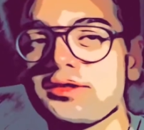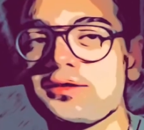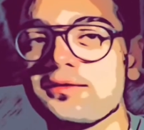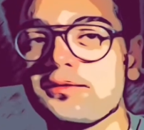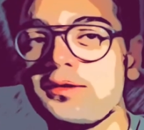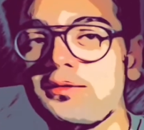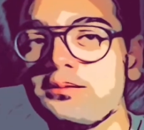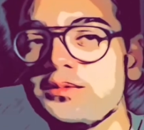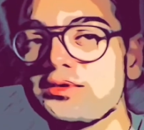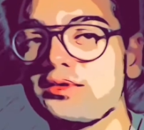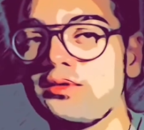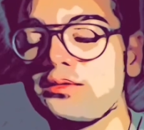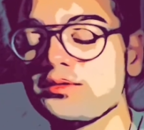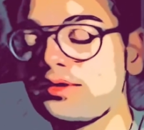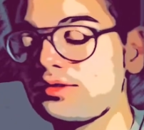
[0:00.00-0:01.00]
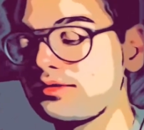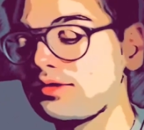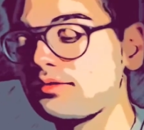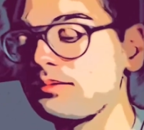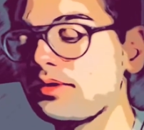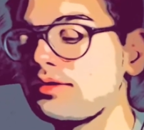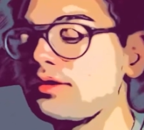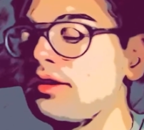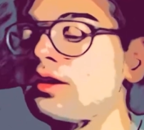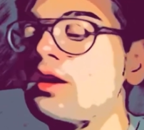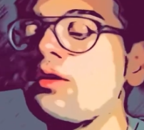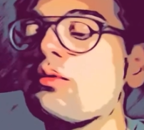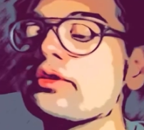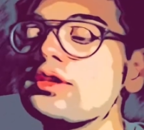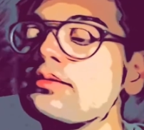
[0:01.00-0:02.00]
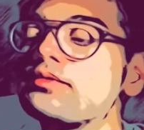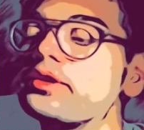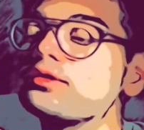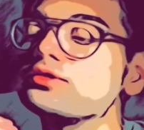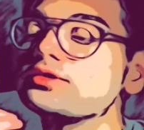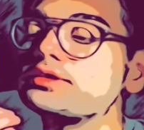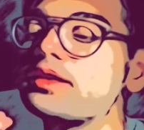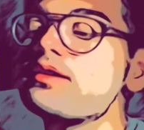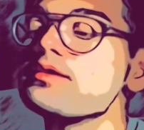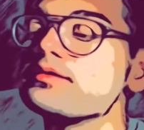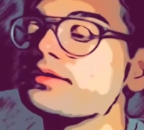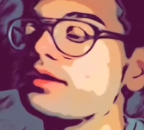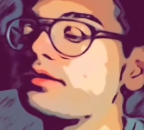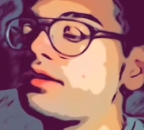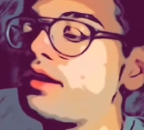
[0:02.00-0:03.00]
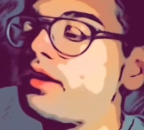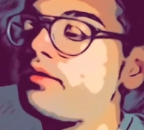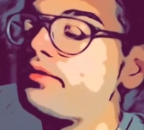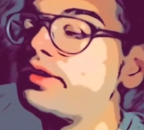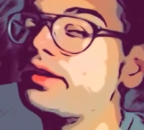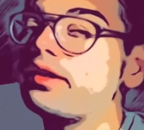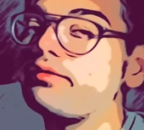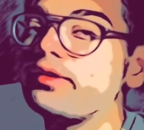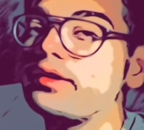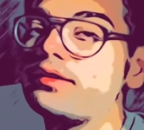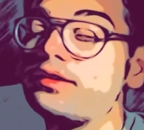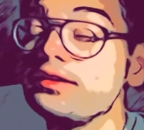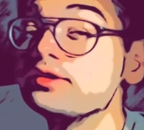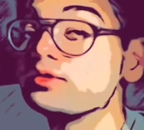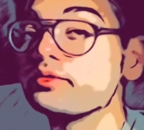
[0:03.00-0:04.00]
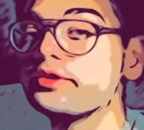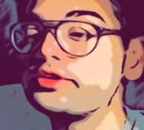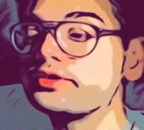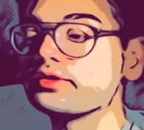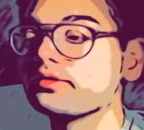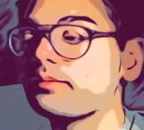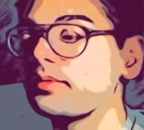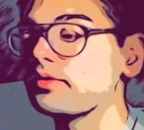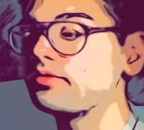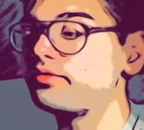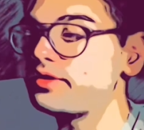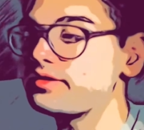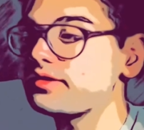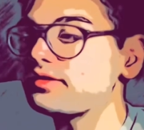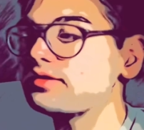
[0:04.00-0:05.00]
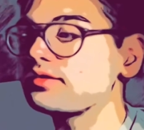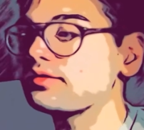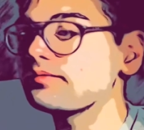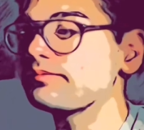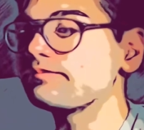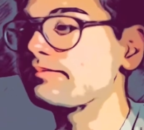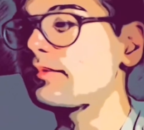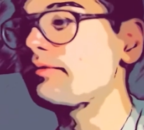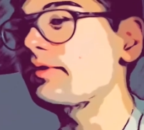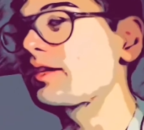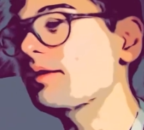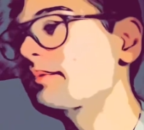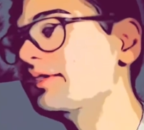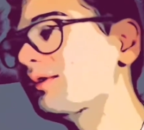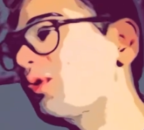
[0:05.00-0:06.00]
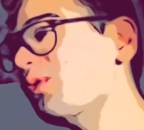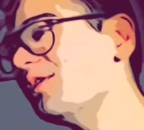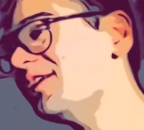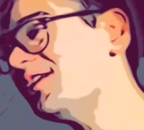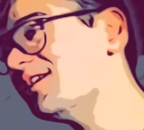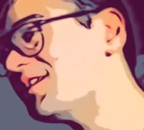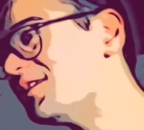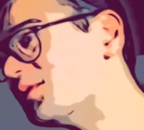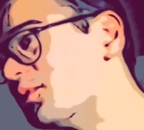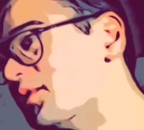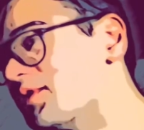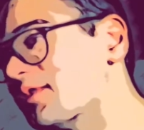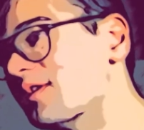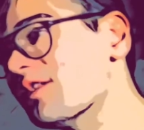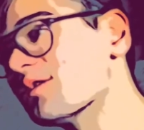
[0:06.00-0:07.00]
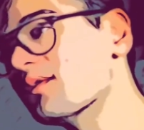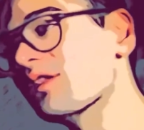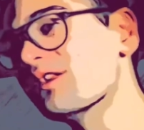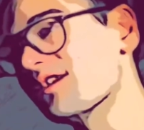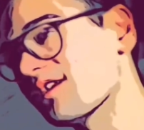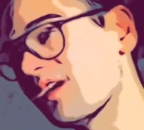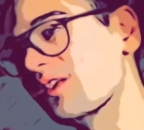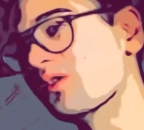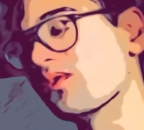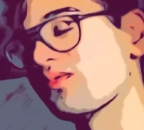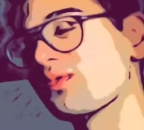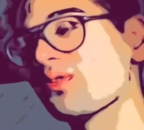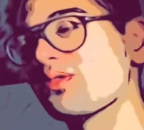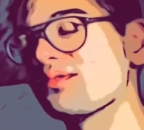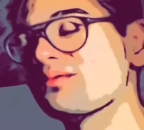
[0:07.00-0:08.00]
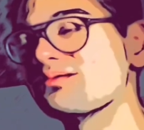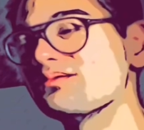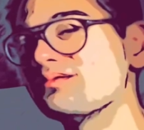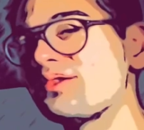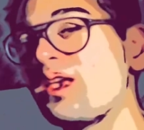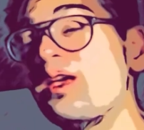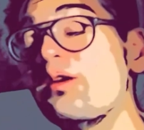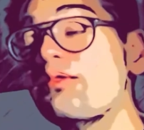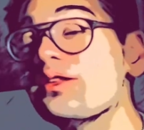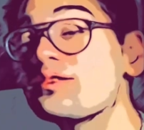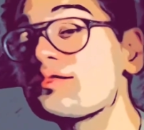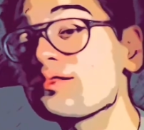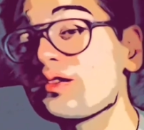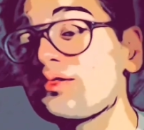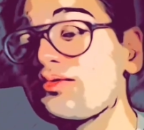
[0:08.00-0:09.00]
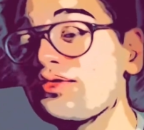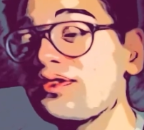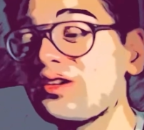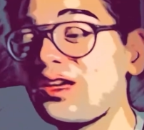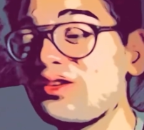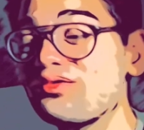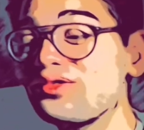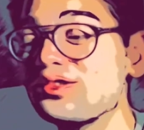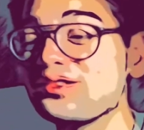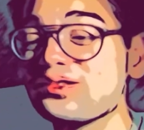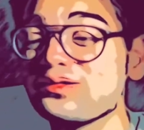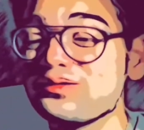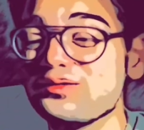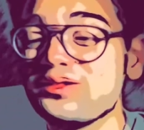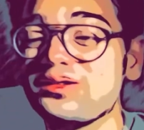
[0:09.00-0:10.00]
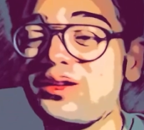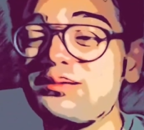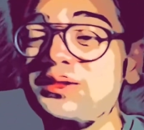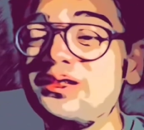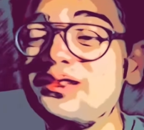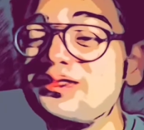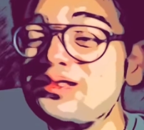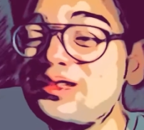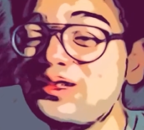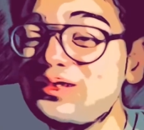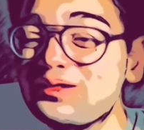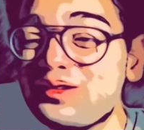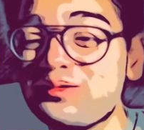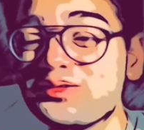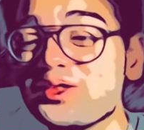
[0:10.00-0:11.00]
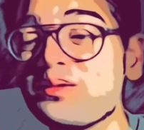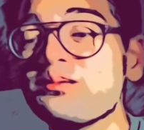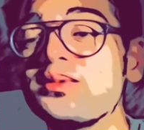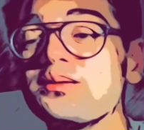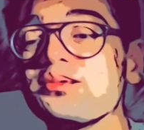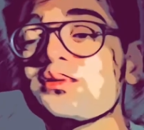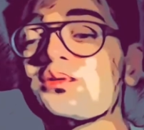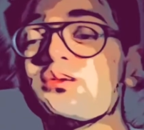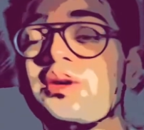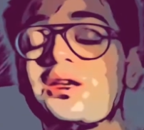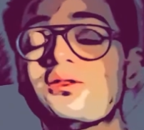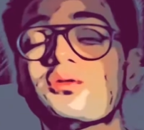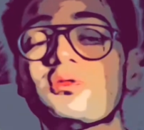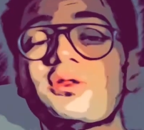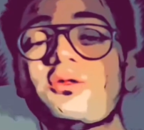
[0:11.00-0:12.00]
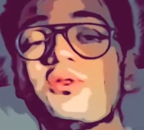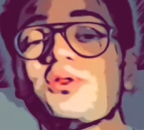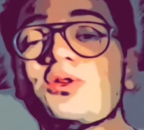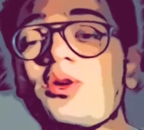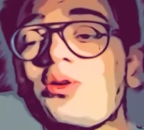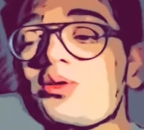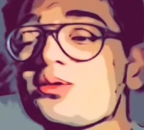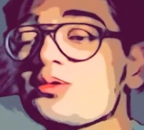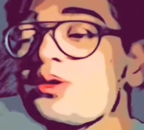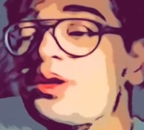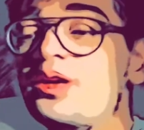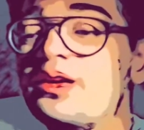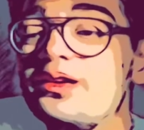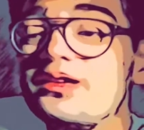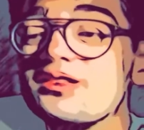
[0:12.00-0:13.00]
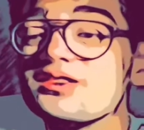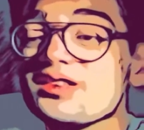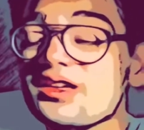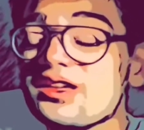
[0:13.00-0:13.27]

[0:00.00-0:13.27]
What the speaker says: I misconducted. But what I'm trying to say is that we have an intuition about physics. Well, I mean, calling it intuition as well is kind of wrong. Well, string theory, I think, I mean, some people might not even call it